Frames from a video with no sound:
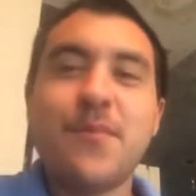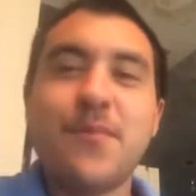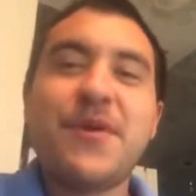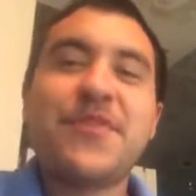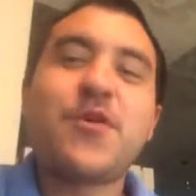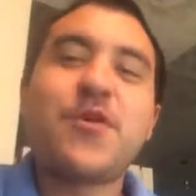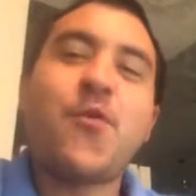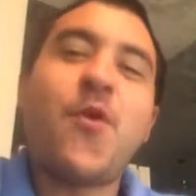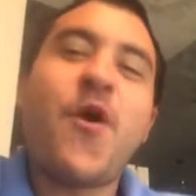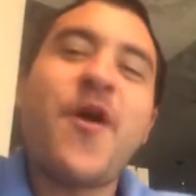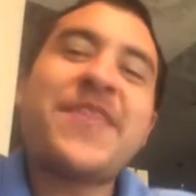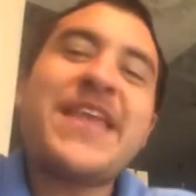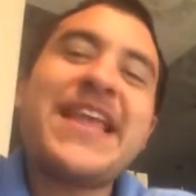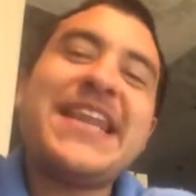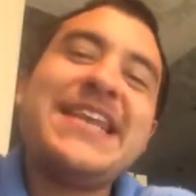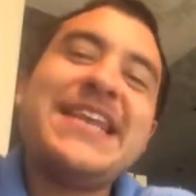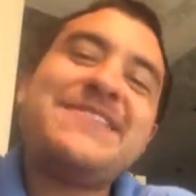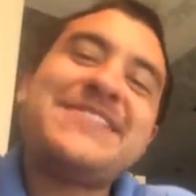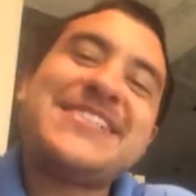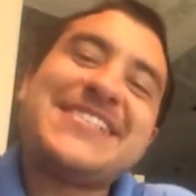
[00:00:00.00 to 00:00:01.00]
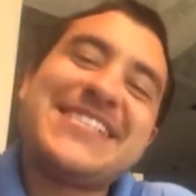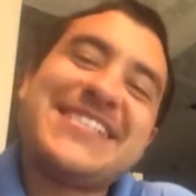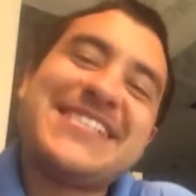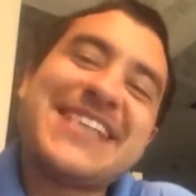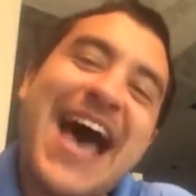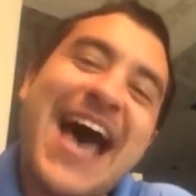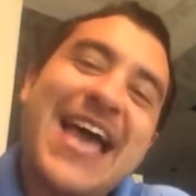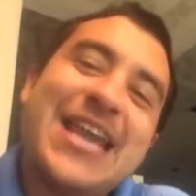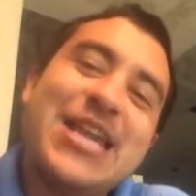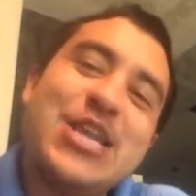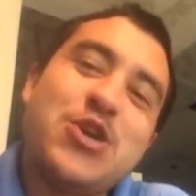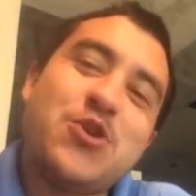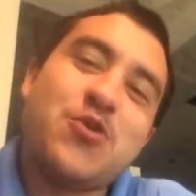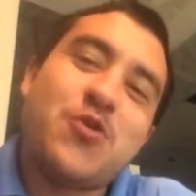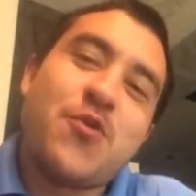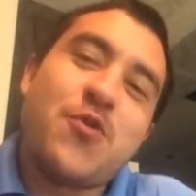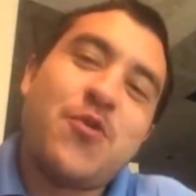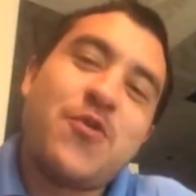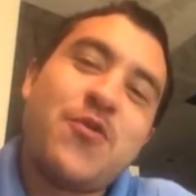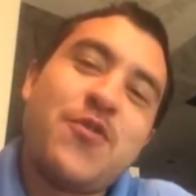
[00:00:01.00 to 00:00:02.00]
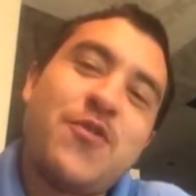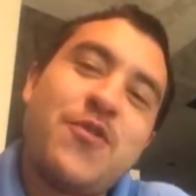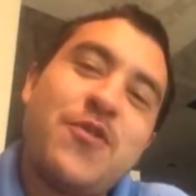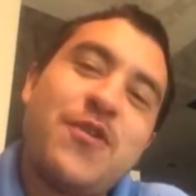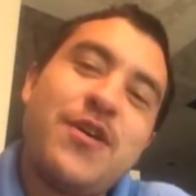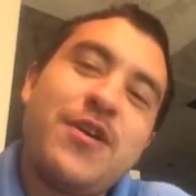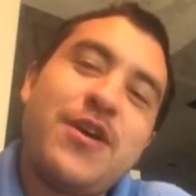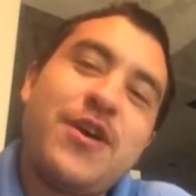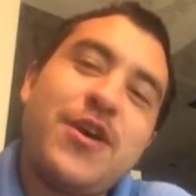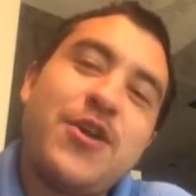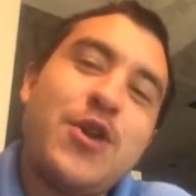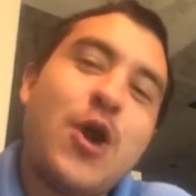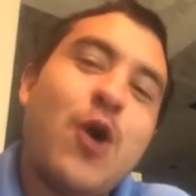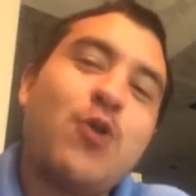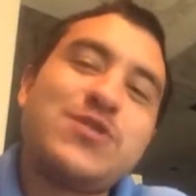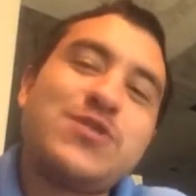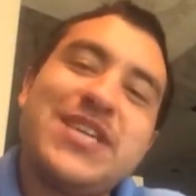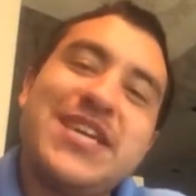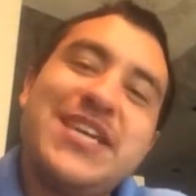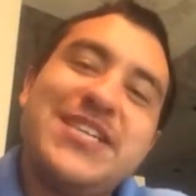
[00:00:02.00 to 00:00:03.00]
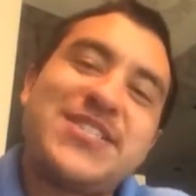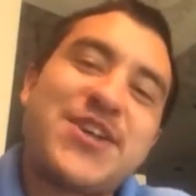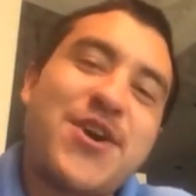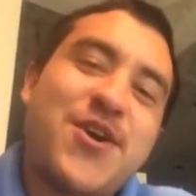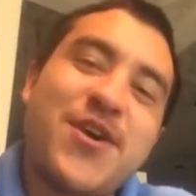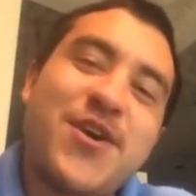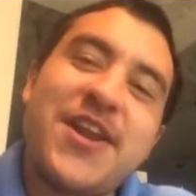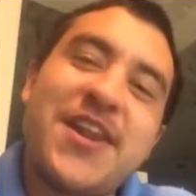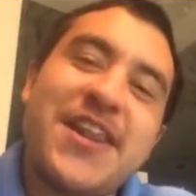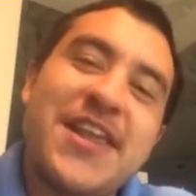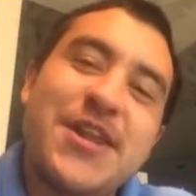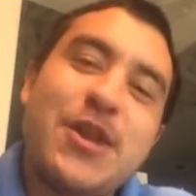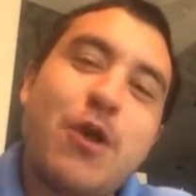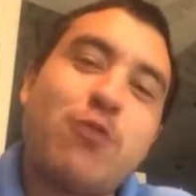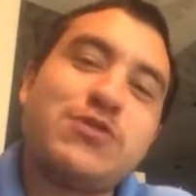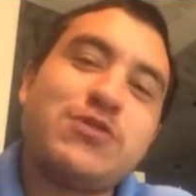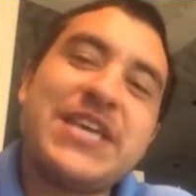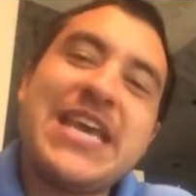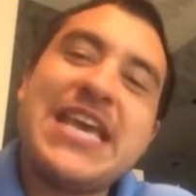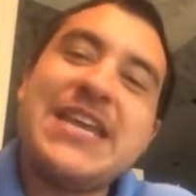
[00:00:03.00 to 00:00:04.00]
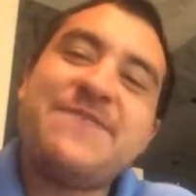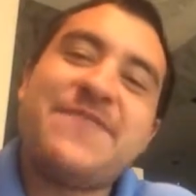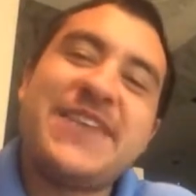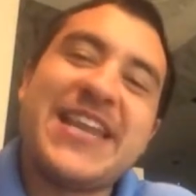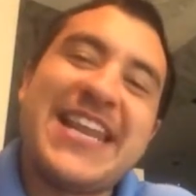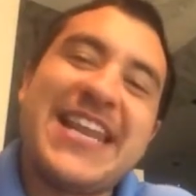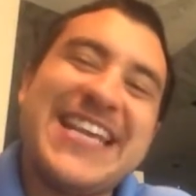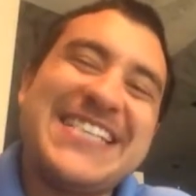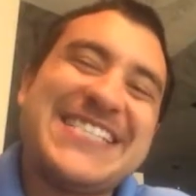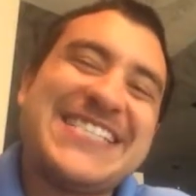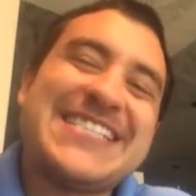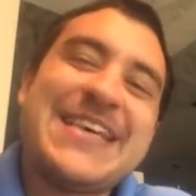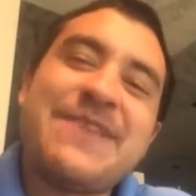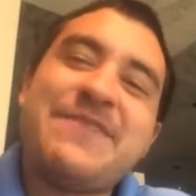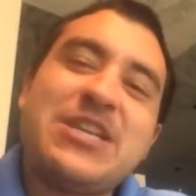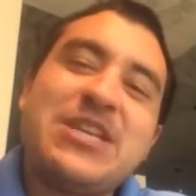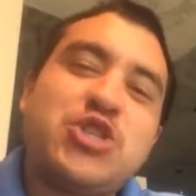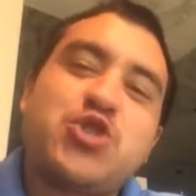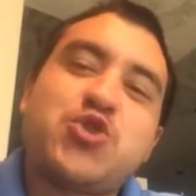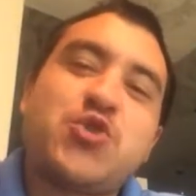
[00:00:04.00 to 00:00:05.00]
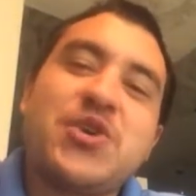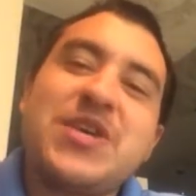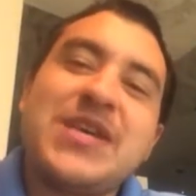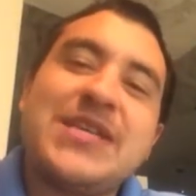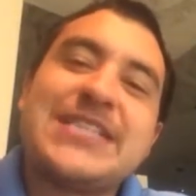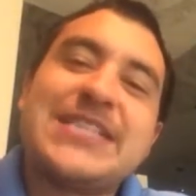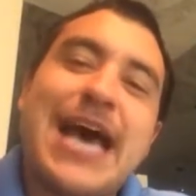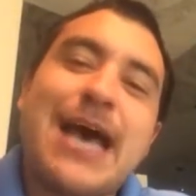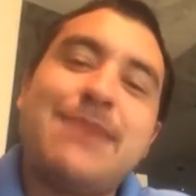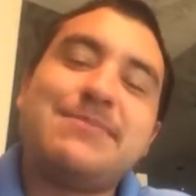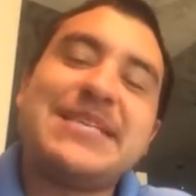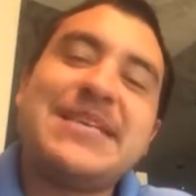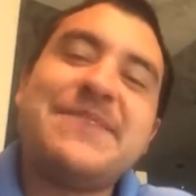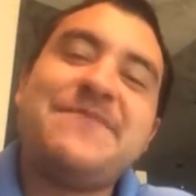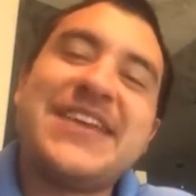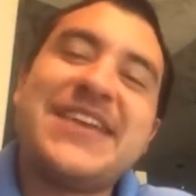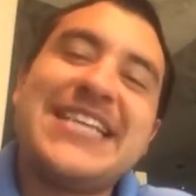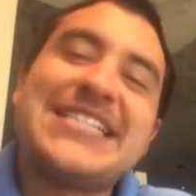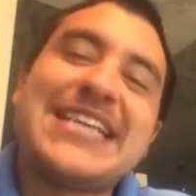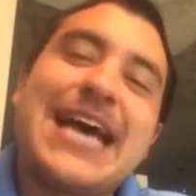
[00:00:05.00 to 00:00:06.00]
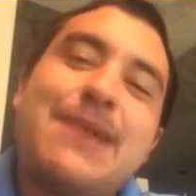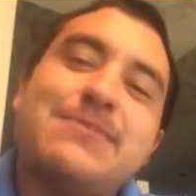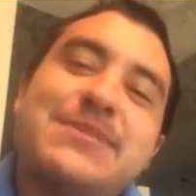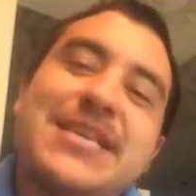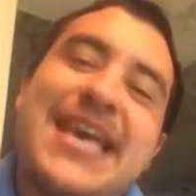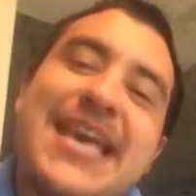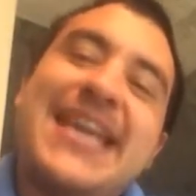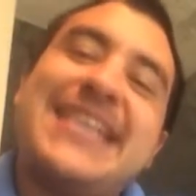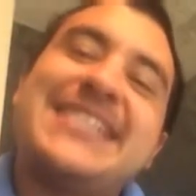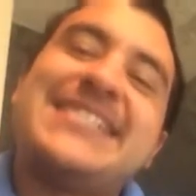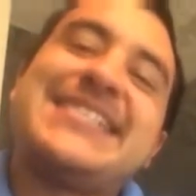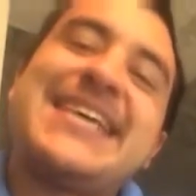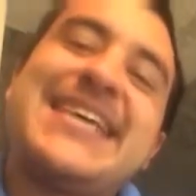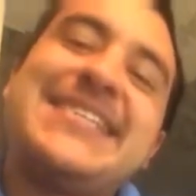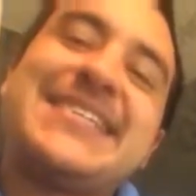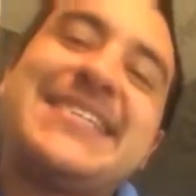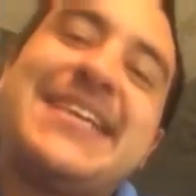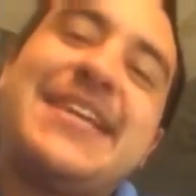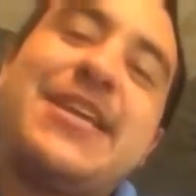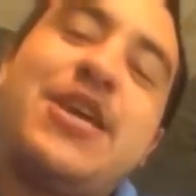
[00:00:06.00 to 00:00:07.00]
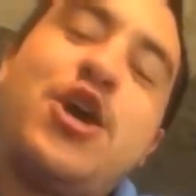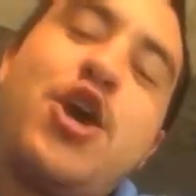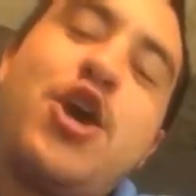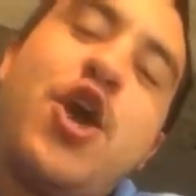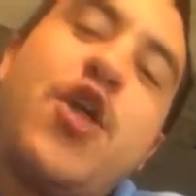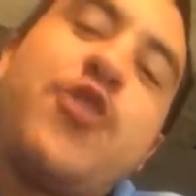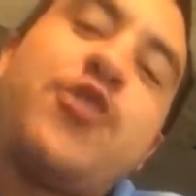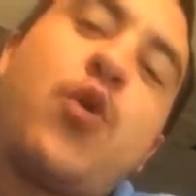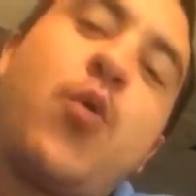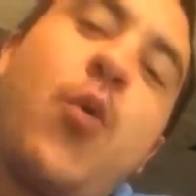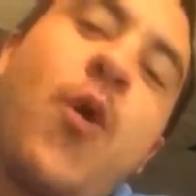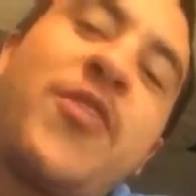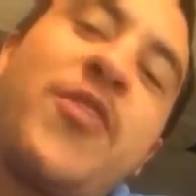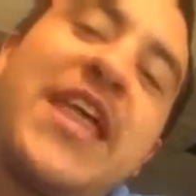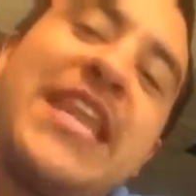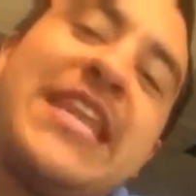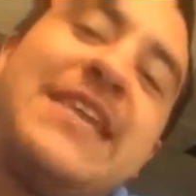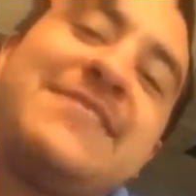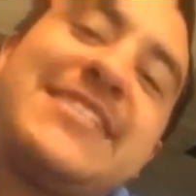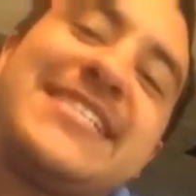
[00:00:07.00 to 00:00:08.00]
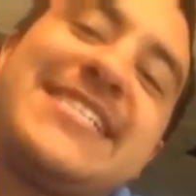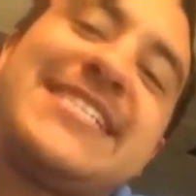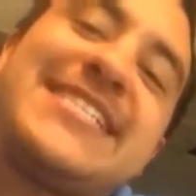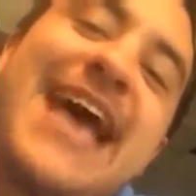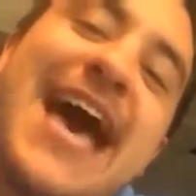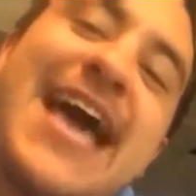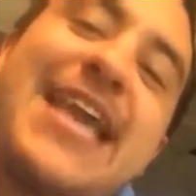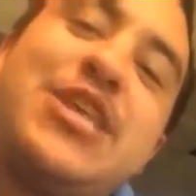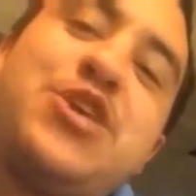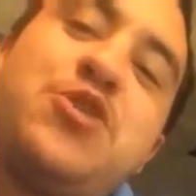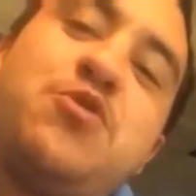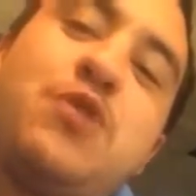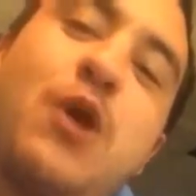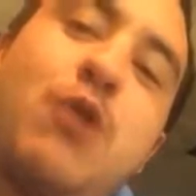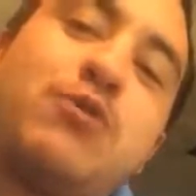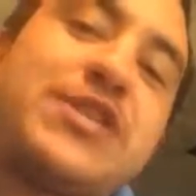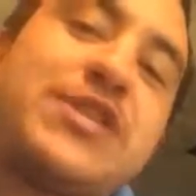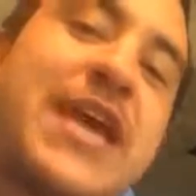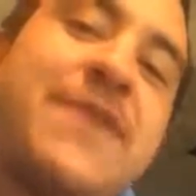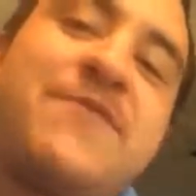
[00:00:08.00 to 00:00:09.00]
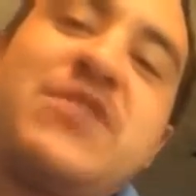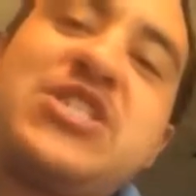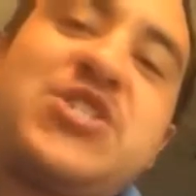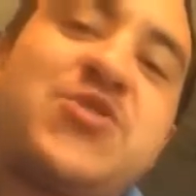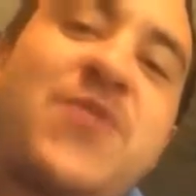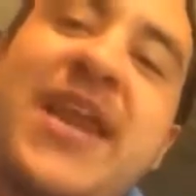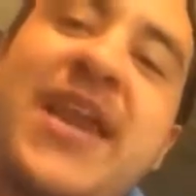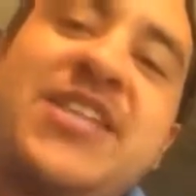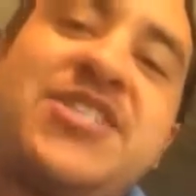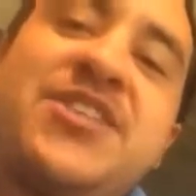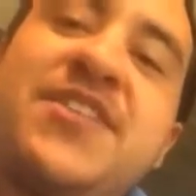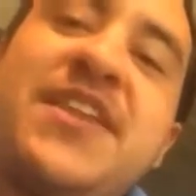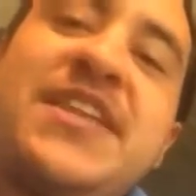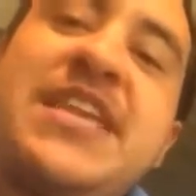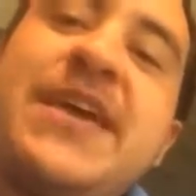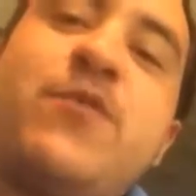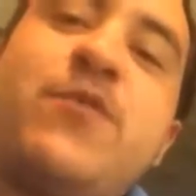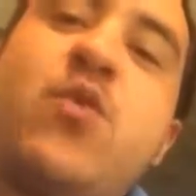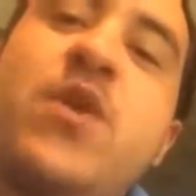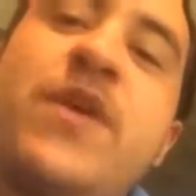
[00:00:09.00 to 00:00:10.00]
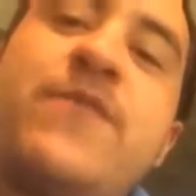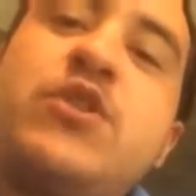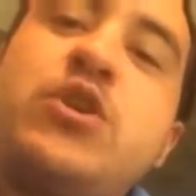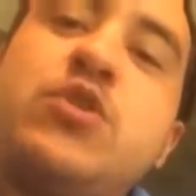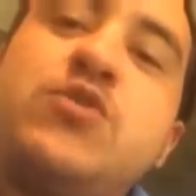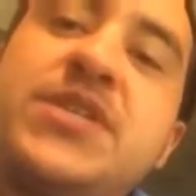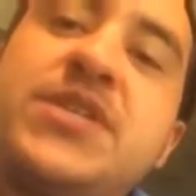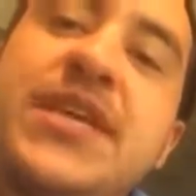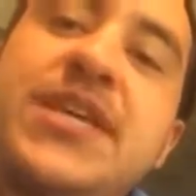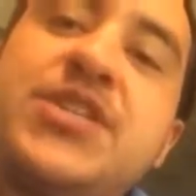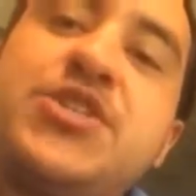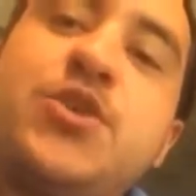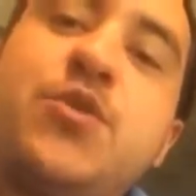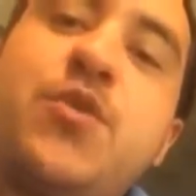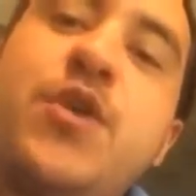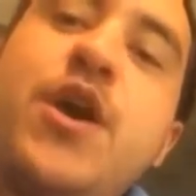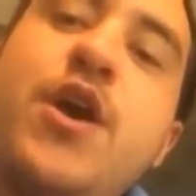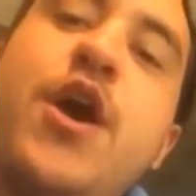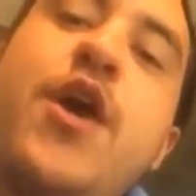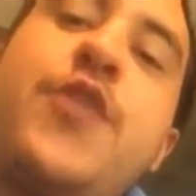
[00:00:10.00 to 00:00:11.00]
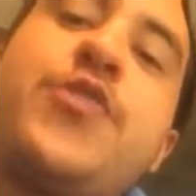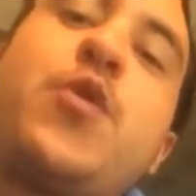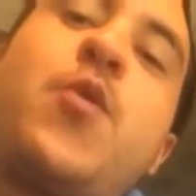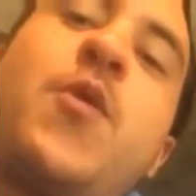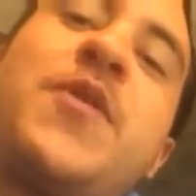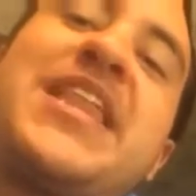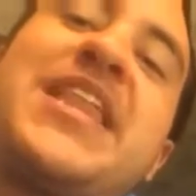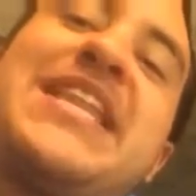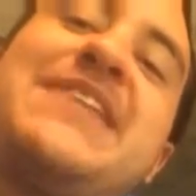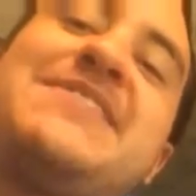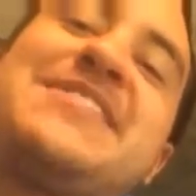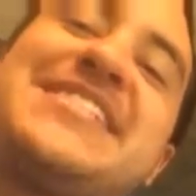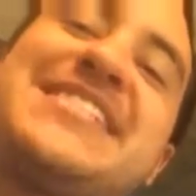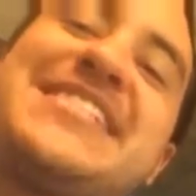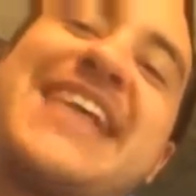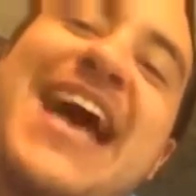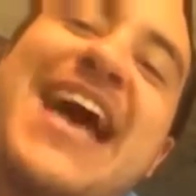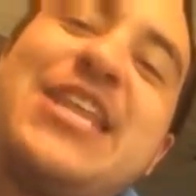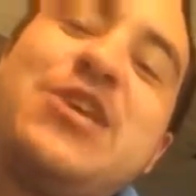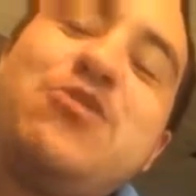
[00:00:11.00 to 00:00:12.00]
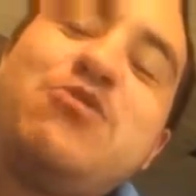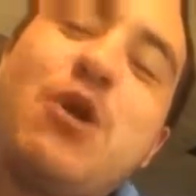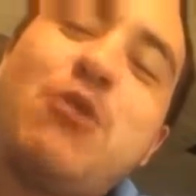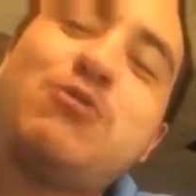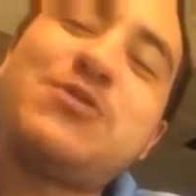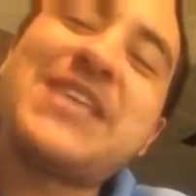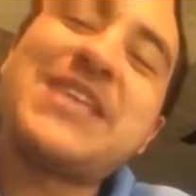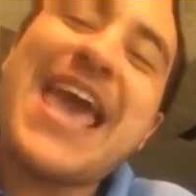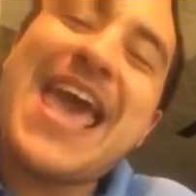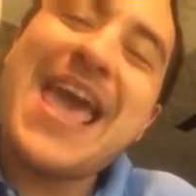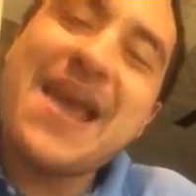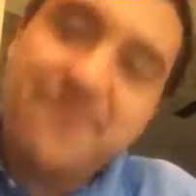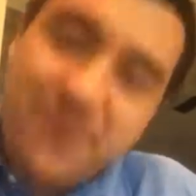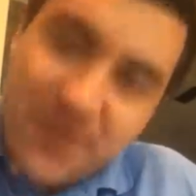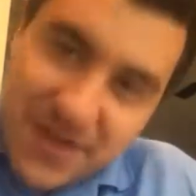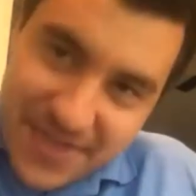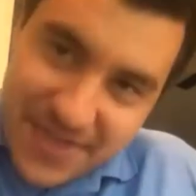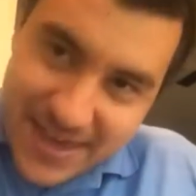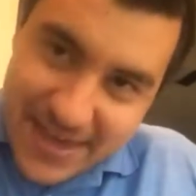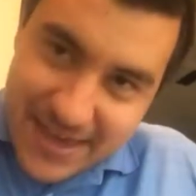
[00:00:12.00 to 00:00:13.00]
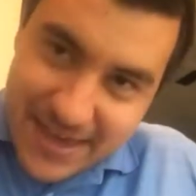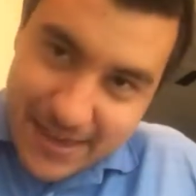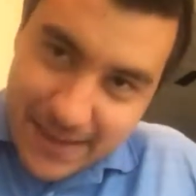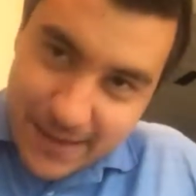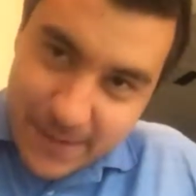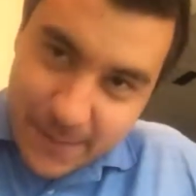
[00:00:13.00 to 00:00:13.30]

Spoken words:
But the one that lives inside of you knows eternity, knows infinite. It's 7 trillion times, infinite times ahead of Satan. The one that lives inside of you knows every strategy the devil will ever use against you. The one that lives inside of you knows everything.